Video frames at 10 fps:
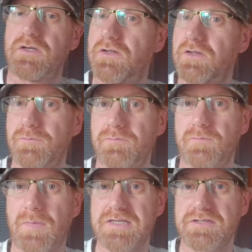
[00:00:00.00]
Look,
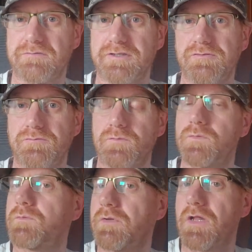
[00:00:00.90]
massively different
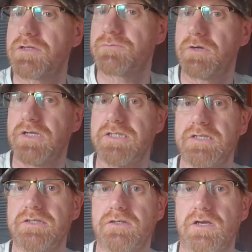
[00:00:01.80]
from the last one I
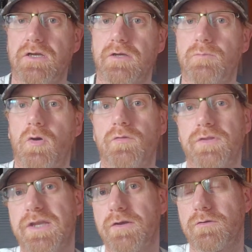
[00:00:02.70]
did on
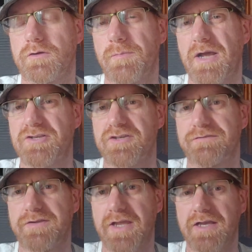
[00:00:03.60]
the Honor Magic
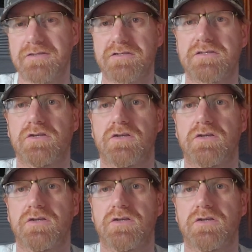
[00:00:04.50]
VS.